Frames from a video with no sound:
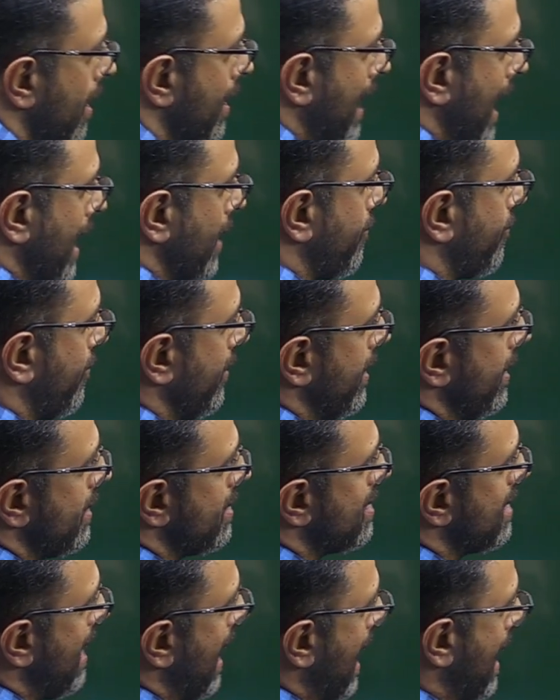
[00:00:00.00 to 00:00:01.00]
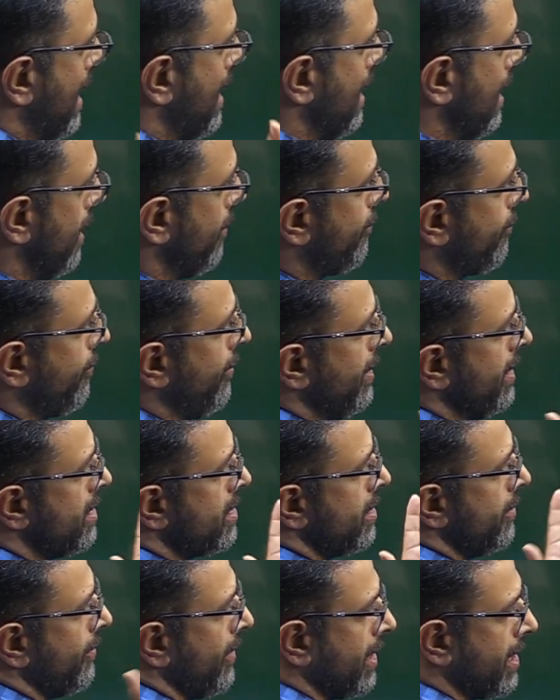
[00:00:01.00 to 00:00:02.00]
right face and left
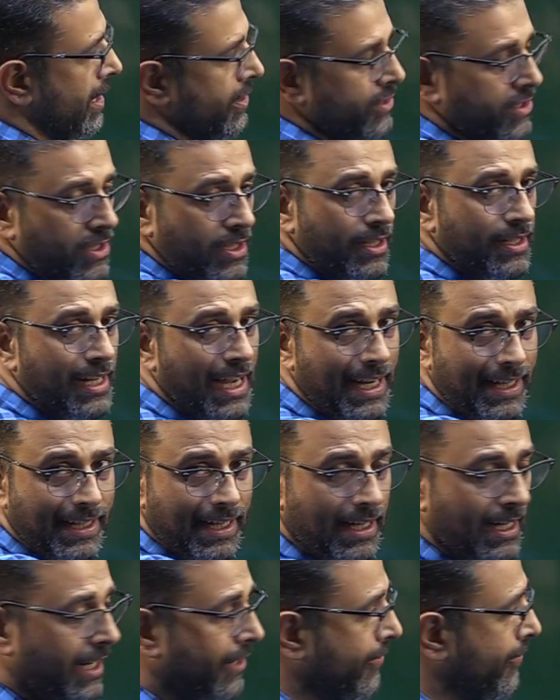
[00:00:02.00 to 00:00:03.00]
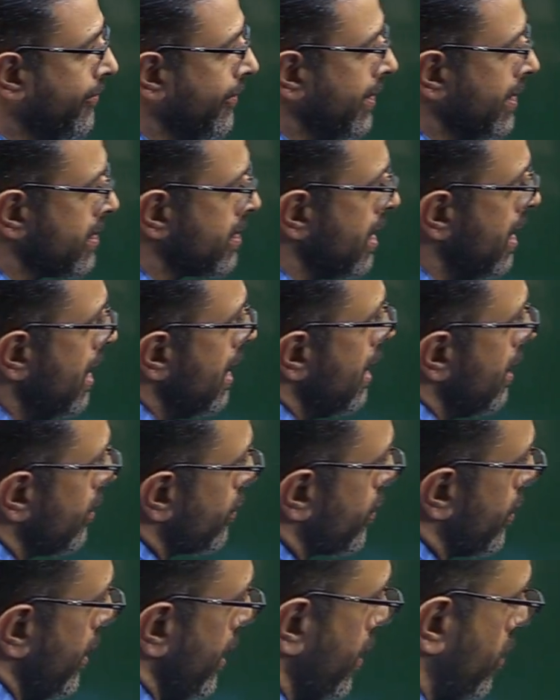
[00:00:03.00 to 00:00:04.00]
face. If I consider right and left face,
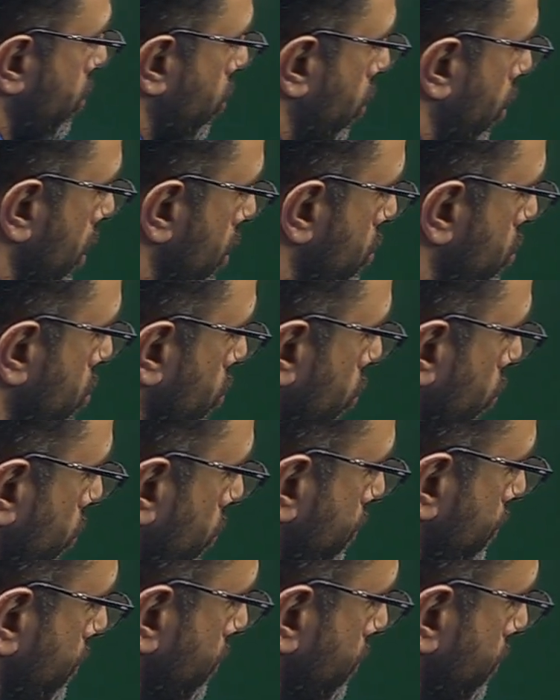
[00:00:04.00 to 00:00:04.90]
3 cross 2,